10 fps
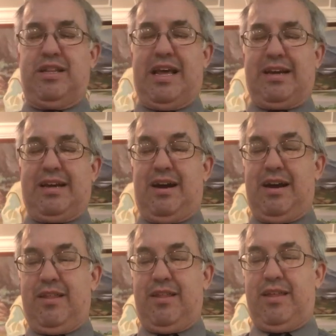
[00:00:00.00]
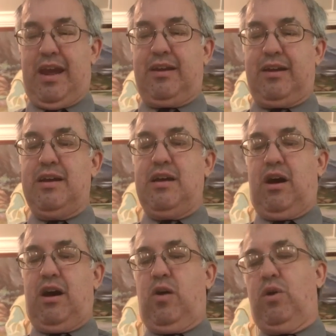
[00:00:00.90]
and that kind of thing,
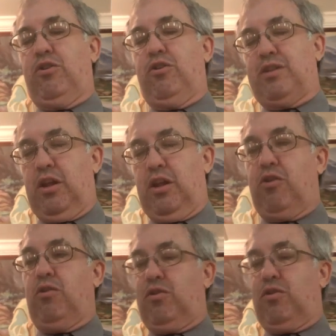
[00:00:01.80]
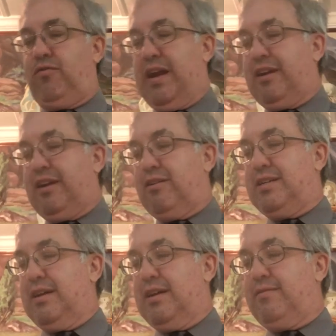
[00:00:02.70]
uh, whether it's literal or
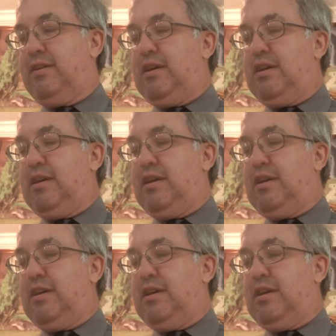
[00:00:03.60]
figurative.